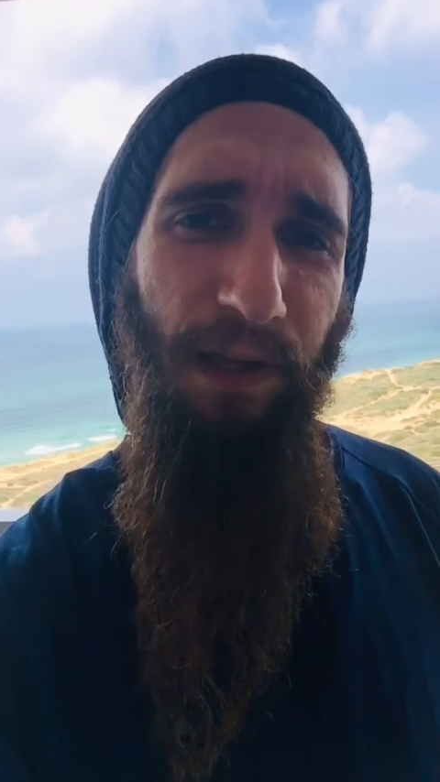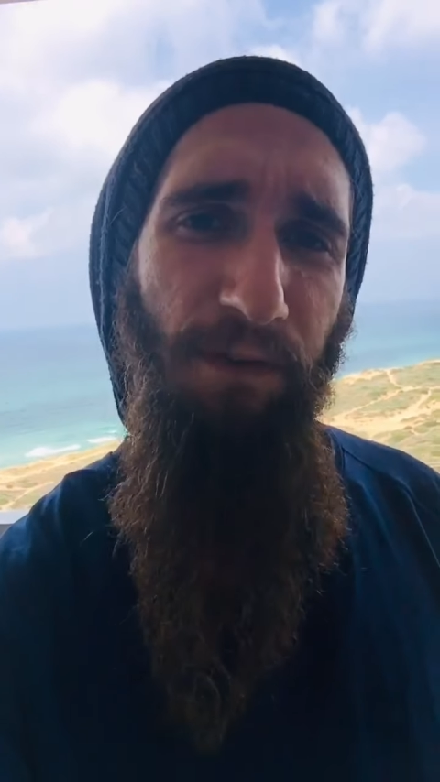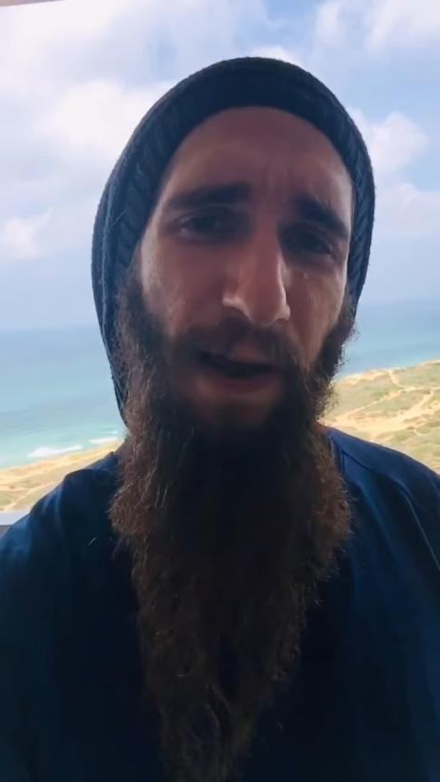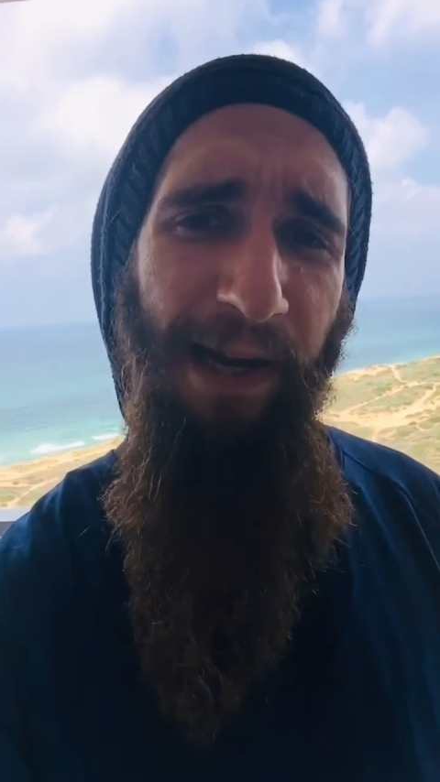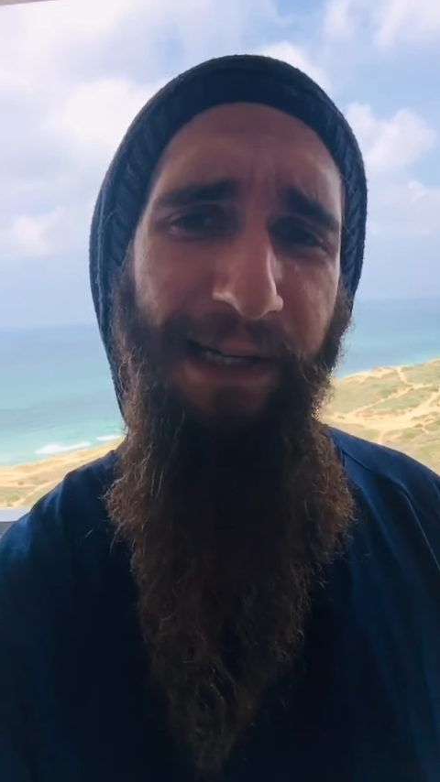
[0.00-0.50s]

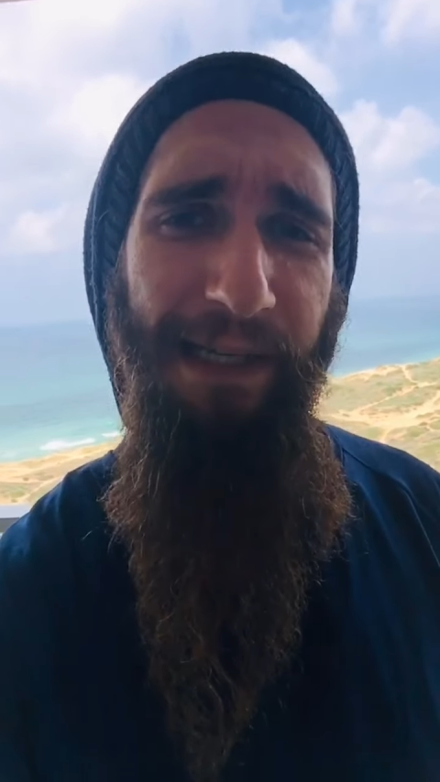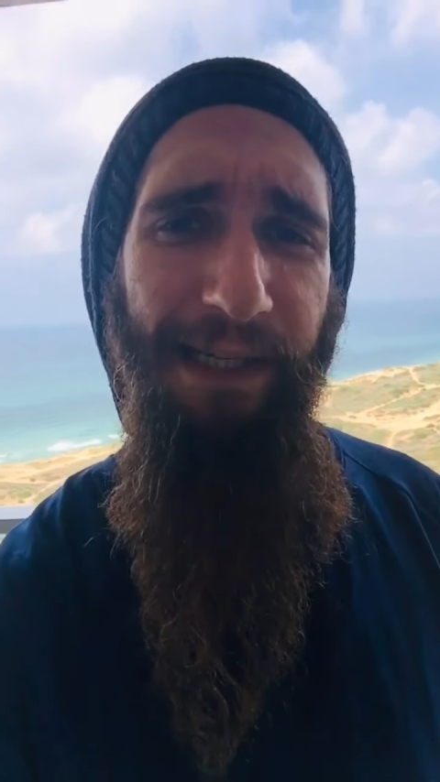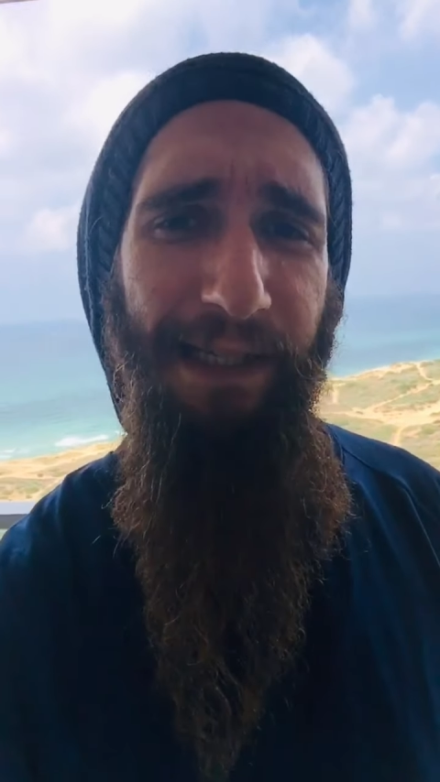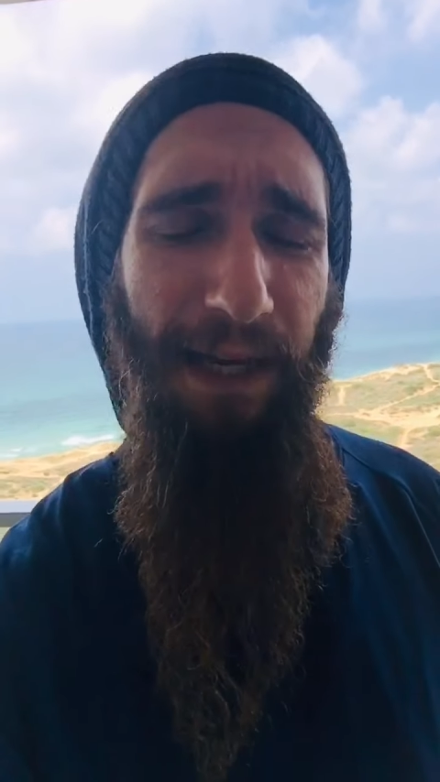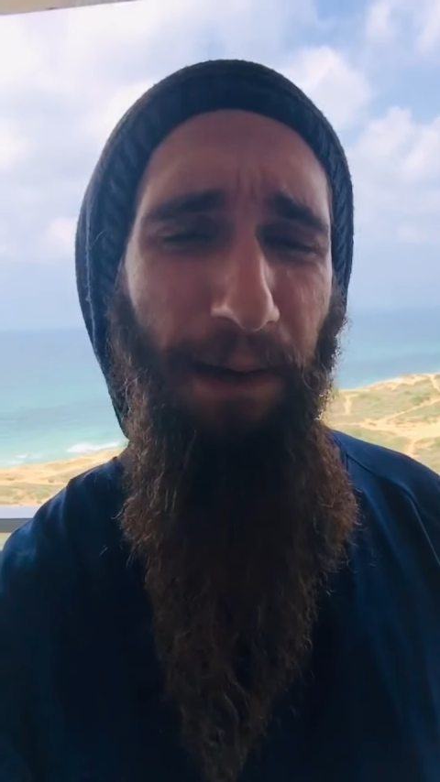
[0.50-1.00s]
Finally,
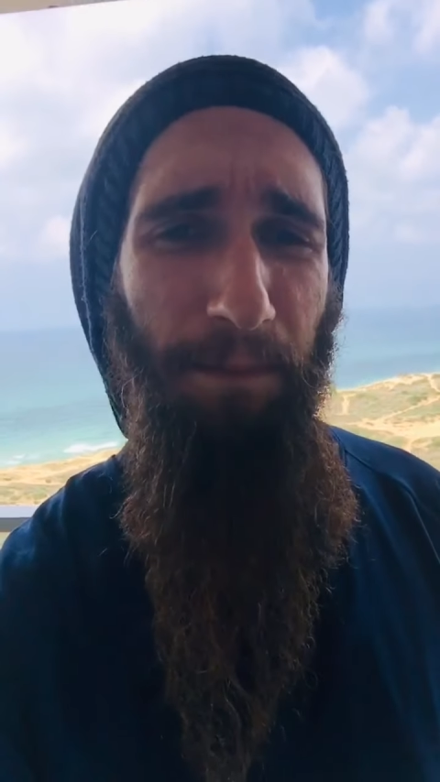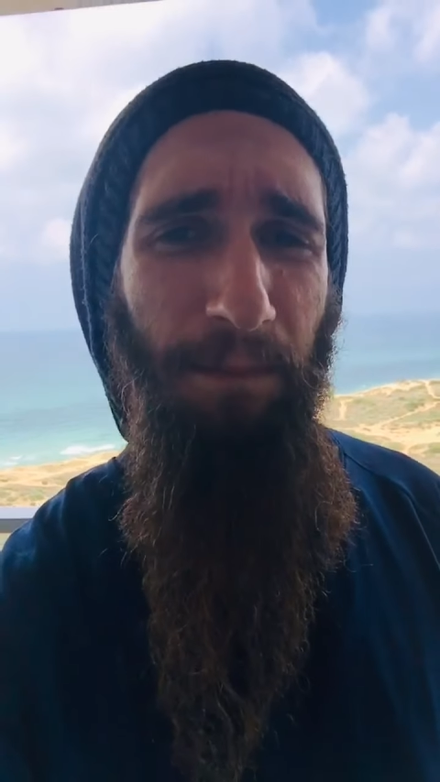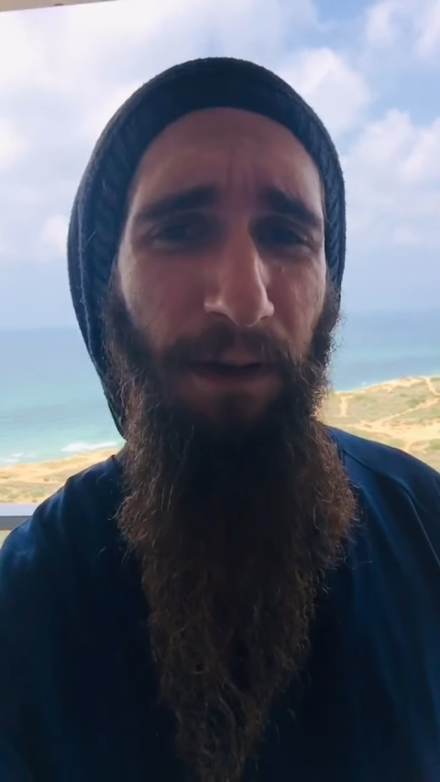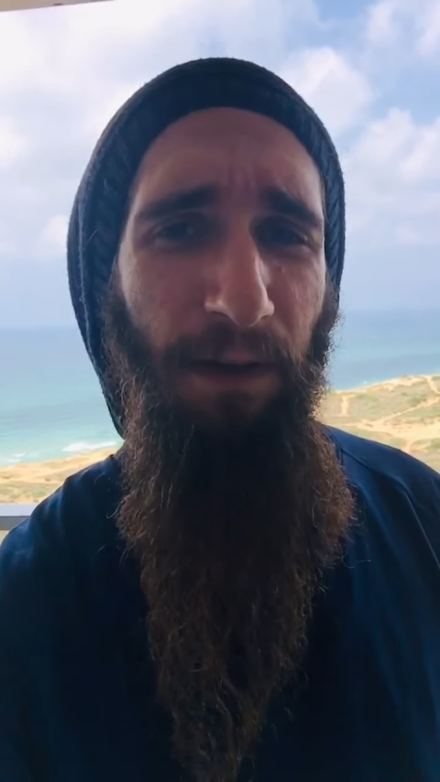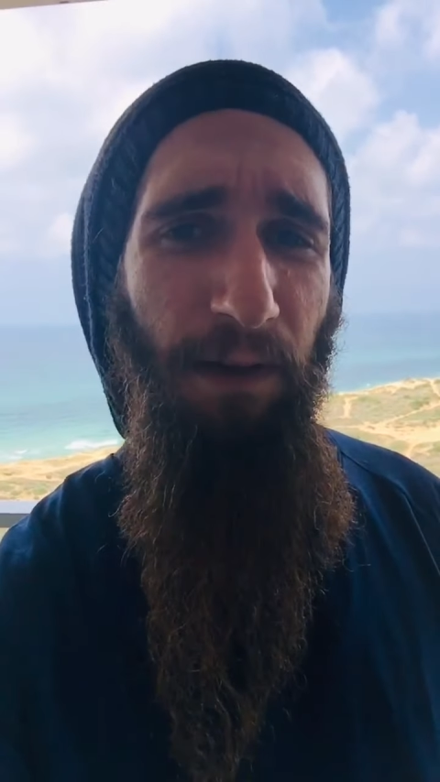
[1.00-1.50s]
he came
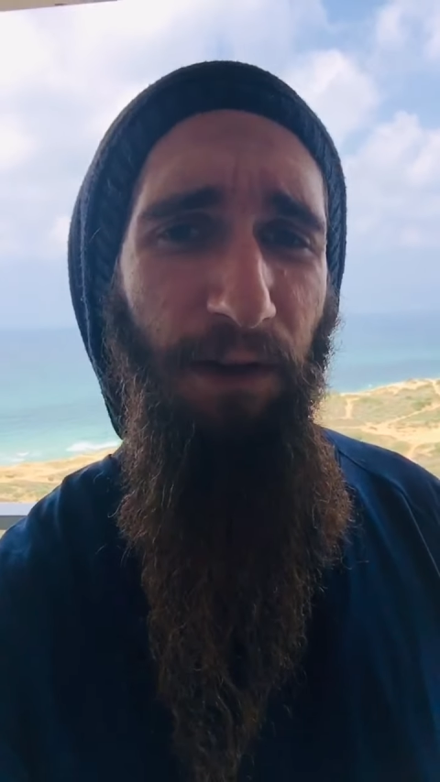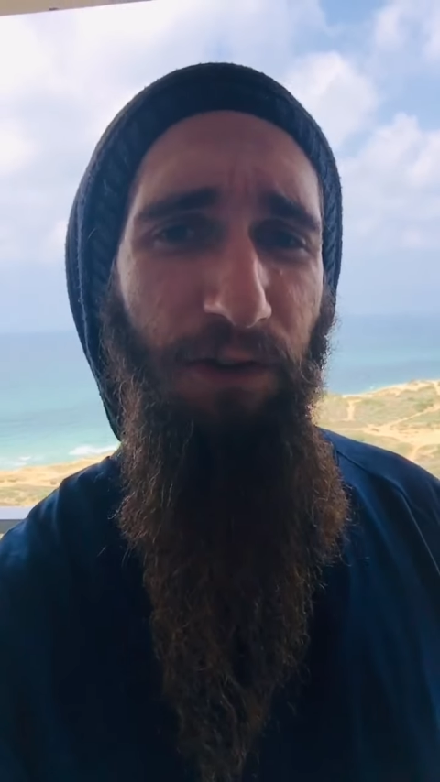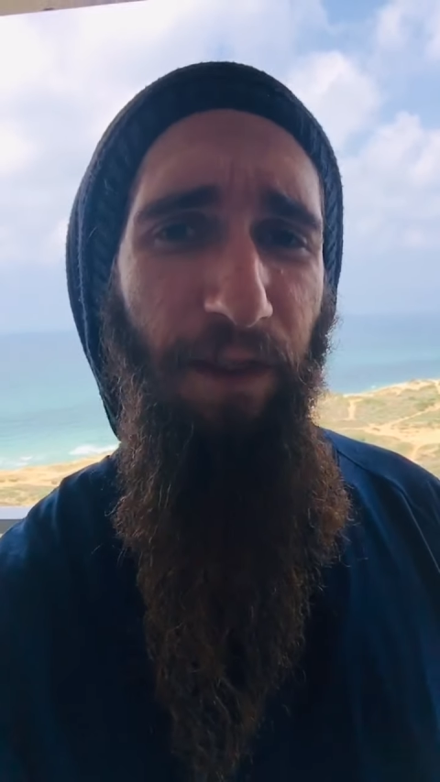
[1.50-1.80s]
to